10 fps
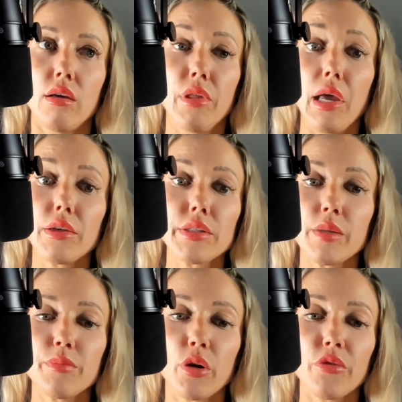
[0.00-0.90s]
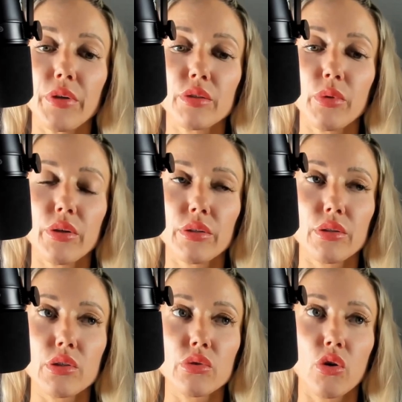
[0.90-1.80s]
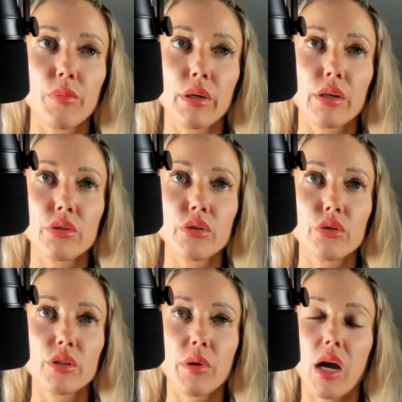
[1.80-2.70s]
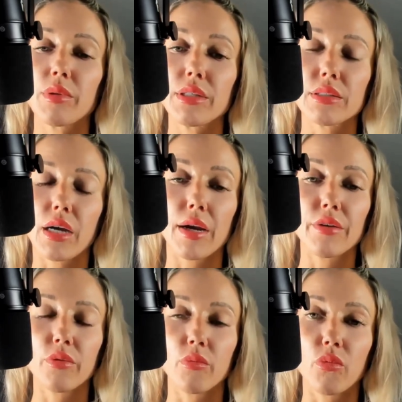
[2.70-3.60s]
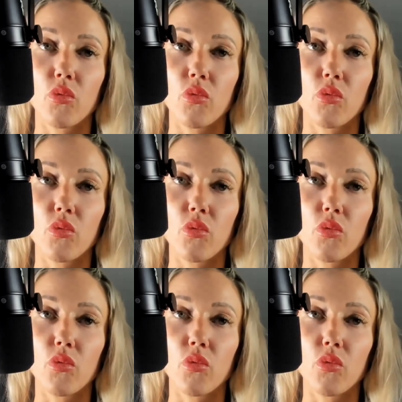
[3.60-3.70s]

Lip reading: they all seem perfect when you're at the store because you're just probably tired from